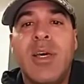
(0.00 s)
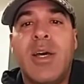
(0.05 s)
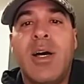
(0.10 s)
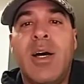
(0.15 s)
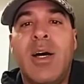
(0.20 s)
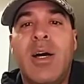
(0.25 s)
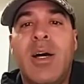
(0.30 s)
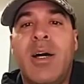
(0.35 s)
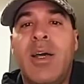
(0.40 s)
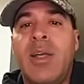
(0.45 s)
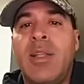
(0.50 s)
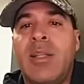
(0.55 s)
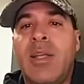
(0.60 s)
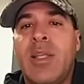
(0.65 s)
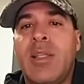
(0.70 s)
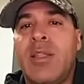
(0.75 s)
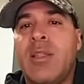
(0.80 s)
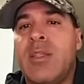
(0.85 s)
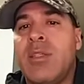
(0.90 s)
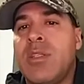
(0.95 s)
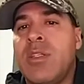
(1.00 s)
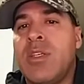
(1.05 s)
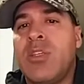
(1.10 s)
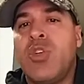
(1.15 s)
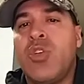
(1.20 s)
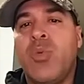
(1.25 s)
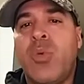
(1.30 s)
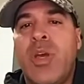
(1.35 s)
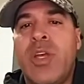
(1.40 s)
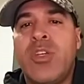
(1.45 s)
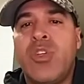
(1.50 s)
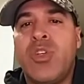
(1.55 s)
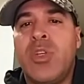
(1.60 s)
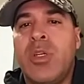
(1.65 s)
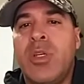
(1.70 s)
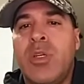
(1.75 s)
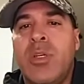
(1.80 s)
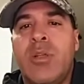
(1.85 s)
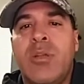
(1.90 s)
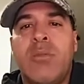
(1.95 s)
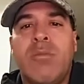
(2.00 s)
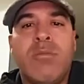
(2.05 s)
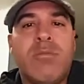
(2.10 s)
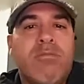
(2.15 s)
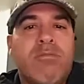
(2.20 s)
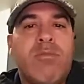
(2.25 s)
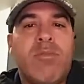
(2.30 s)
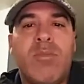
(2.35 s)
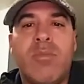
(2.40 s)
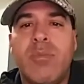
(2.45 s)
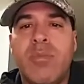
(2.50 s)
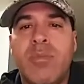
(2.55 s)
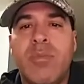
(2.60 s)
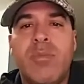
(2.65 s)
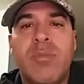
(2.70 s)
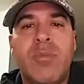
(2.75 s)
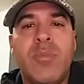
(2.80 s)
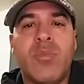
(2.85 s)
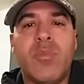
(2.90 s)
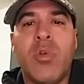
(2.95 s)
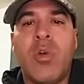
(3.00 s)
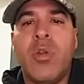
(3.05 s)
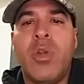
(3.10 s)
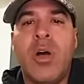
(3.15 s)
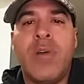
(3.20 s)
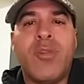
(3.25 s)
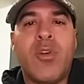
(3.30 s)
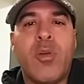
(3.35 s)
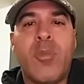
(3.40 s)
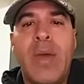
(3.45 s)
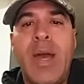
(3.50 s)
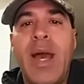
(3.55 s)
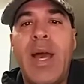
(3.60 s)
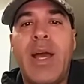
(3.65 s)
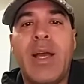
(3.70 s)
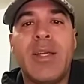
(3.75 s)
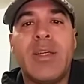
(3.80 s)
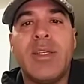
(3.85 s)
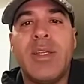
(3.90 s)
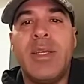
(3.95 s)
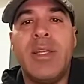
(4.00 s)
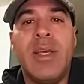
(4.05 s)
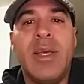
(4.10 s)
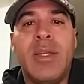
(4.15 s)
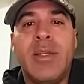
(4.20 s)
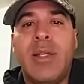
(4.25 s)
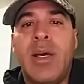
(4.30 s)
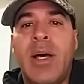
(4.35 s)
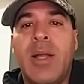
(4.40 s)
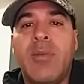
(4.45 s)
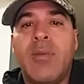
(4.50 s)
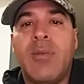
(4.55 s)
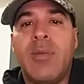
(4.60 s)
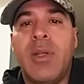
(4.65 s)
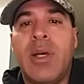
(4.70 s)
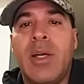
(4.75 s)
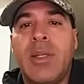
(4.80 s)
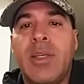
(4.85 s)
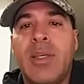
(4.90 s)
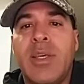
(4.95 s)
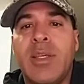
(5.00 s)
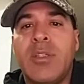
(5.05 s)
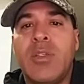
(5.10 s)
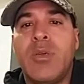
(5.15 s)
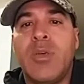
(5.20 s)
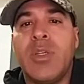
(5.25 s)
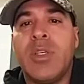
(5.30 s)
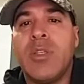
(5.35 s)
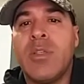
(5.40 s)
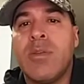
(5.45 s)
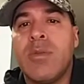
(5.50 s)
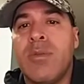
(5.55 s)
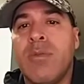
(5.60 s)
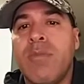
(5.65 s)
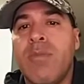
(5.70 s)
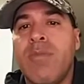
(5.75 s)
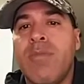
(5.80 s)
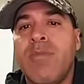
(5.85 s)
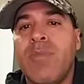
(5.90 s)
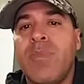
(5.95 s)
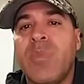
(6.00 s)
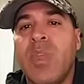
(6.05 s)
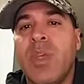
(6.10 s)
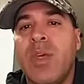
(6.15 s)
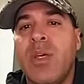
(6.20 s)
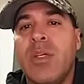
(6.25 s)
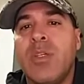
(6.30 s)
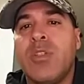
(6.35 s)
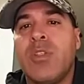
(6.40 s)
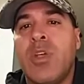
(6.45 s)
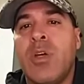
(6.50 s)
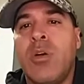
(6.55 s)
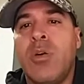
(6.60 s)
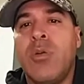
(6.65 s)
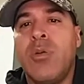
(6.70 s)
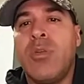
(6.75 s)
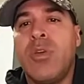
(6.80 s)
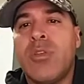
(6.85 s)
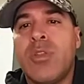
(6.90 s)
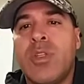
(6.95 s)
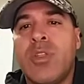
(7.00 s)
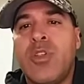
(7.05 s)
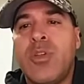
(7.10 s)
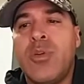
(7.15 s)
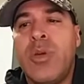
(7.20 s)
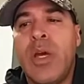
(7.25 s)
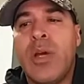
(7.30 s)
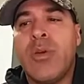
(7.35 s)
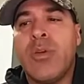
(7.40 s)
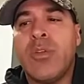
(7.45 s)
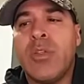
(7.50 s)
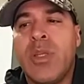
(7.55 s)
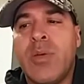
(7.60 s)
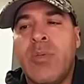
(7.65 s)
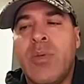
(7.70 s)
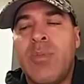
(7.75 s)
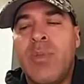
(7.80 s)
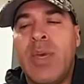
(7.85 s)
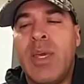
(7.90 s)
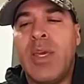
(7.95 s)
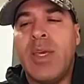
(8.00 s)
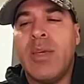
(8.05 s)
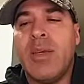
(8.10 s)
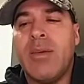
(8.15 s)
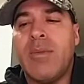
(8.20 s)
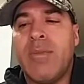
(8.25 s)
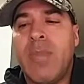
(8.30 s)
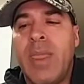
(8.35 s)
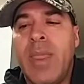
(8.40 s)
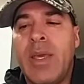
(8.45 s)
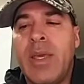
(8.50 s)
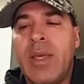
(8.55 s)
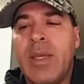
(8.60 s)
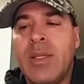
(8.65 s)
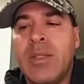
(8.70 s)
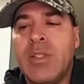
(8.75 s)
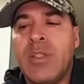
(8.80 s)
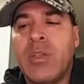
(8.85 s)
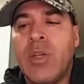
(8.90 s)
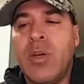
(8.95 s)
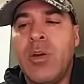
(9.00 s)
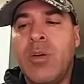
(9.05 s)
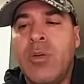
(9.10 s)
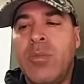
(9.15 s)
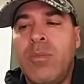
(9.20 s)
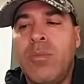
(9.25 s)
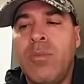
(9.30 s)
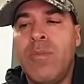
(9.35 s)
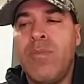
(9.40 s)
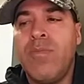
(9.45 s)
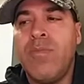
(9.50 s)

and let the situation roll off our back and not get to us. So those are the two errors that we make. And so